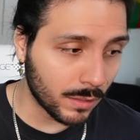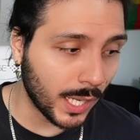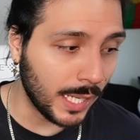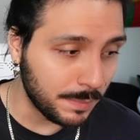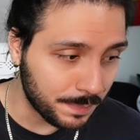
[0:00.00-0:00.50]

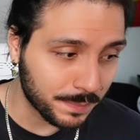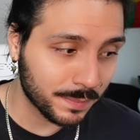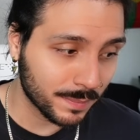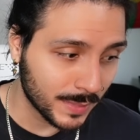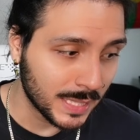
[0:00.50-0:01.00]
Okay,
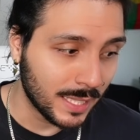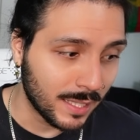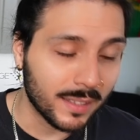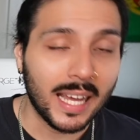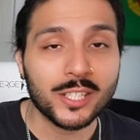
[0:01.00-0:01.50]

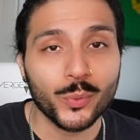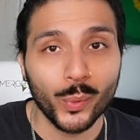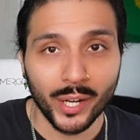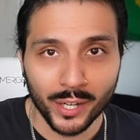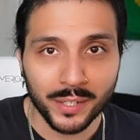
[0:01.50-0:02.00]
that's
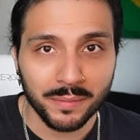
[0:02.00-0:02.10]
weird.